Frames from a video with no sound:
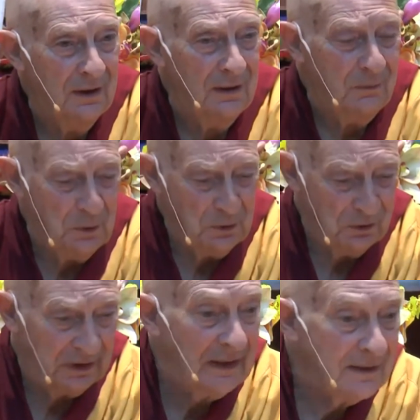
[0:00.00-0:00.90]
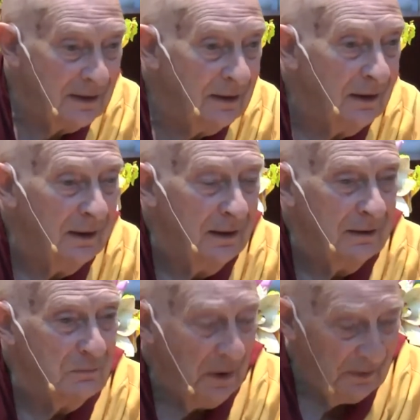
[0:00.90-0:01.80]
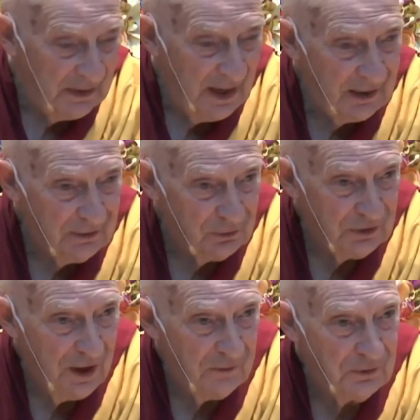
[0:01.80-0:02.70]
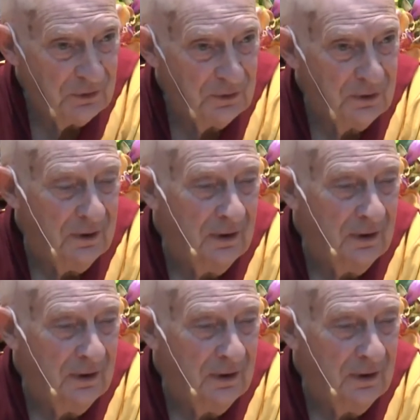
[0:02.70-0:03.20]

When you were a kitten, mother cat looked after you,